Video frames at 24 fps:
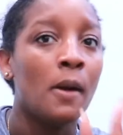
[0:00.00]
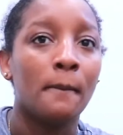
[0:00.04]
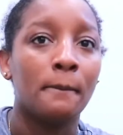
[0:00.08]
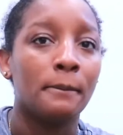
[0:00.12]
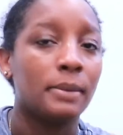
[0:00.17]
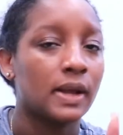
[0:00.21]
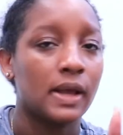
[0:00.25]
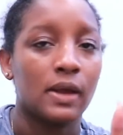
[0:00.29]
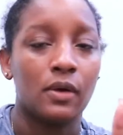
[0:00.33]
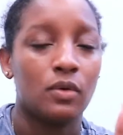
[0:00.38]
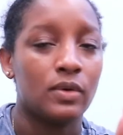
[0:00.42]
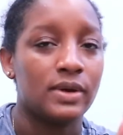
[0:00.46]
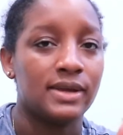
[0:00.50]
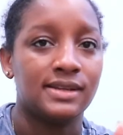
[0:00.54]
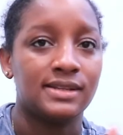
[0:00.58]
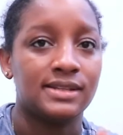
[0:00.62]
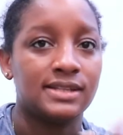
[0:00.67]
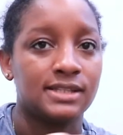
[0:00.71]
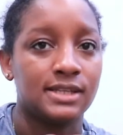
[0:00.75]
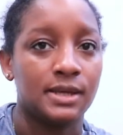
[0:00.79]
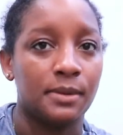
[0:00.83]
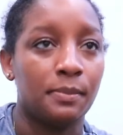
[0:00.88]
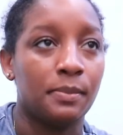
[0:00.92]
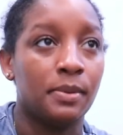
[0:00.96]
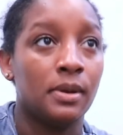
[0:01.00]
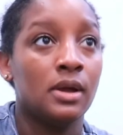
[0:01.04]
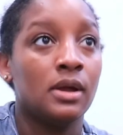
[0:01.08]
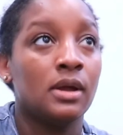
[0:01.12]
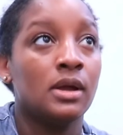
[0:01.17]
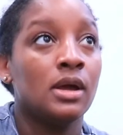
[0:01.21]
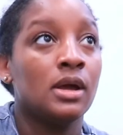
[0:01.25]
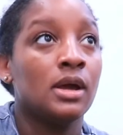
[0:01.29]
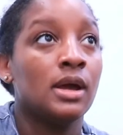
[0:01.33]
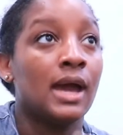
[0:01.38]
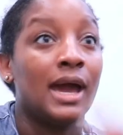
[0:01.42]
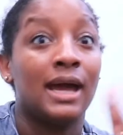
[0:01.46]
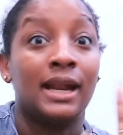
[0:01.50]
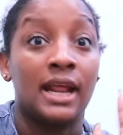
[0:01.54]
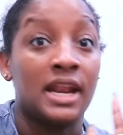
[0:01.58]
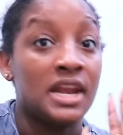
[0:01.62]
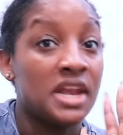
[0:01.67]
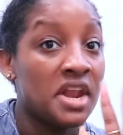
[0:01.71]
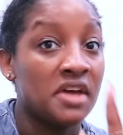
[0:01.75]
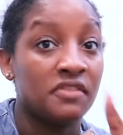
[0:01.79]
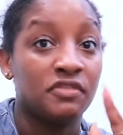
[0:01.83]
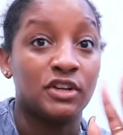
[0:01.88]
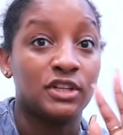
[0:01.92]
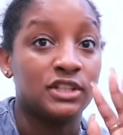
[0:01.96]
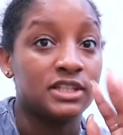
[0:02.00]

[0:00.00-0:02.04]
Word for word: But I always tip. And I never